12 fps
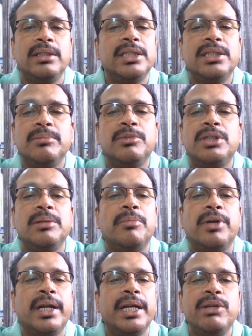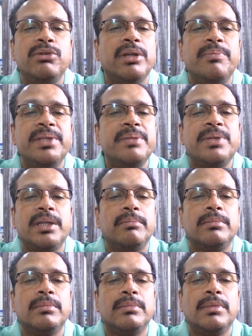This is the most important use of gypsum,
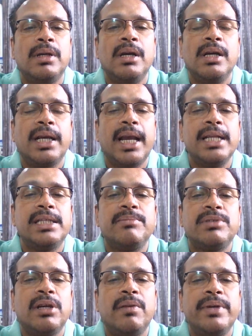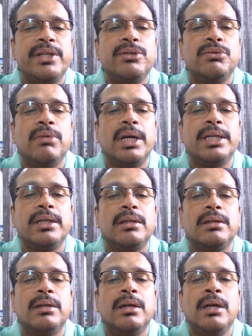calcium sulfate to water.
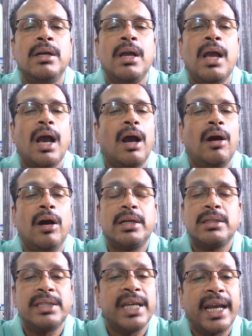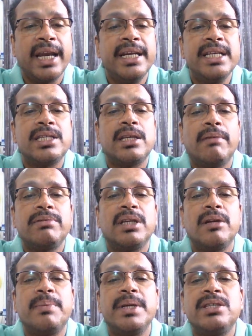Or second is
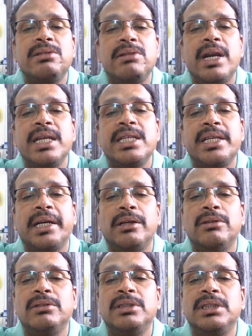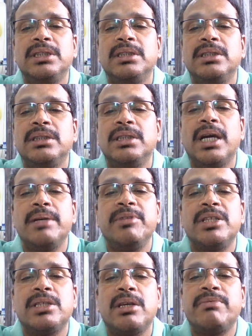subsurface drainage technology. That
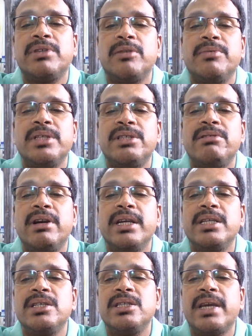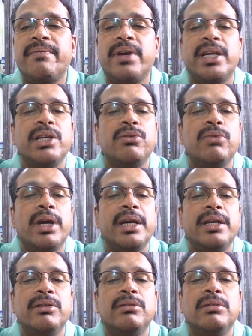means subsurface drainage is effective way,
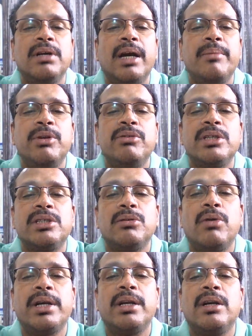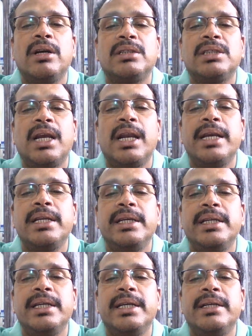you know, amelioration waterlogged saline
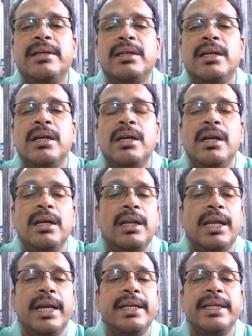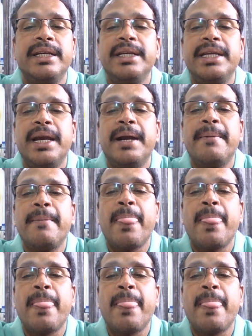irrigated land in India.